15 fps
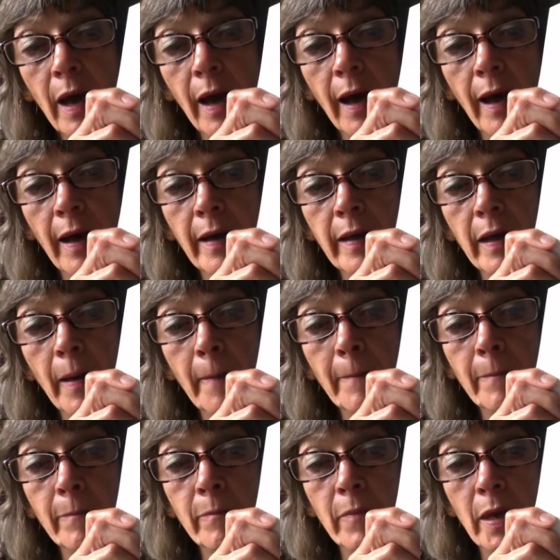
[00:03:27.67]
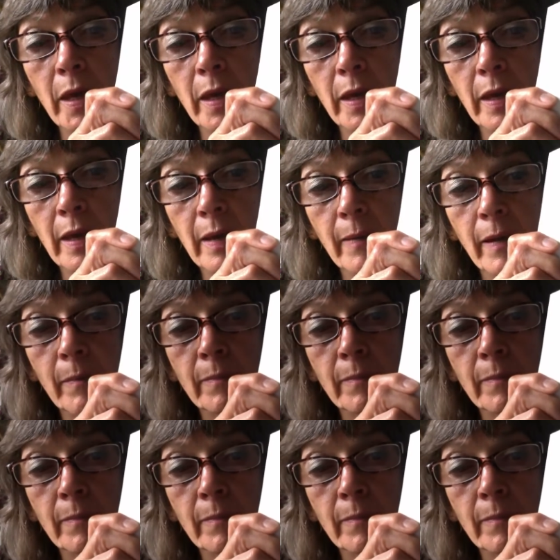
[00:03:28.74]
I may.